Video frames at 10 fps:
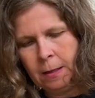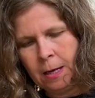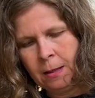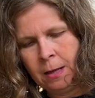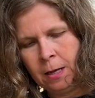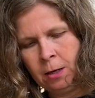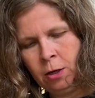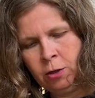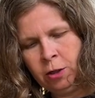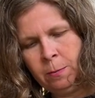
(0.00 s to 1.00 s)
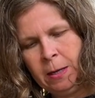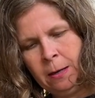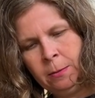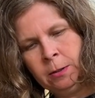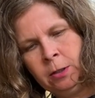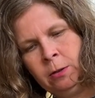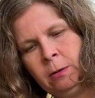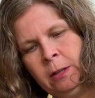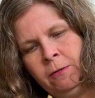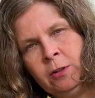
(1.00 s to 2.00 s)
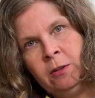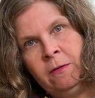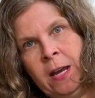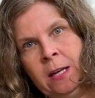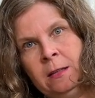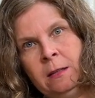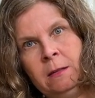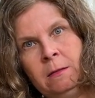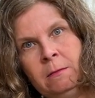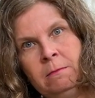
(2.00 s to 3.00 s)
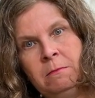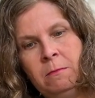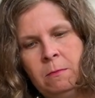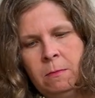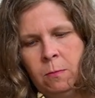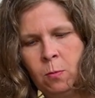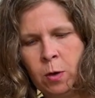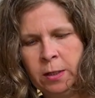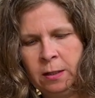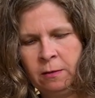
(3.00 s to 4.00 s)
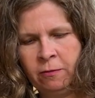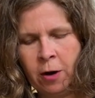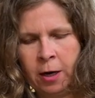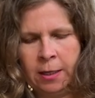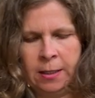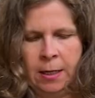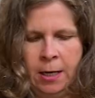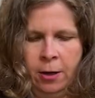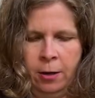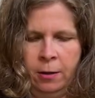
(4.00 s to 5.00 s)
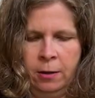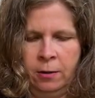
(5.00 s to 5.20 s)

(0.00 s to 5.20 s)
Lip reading: And then you should be able to lift your vase once the frog is adhered.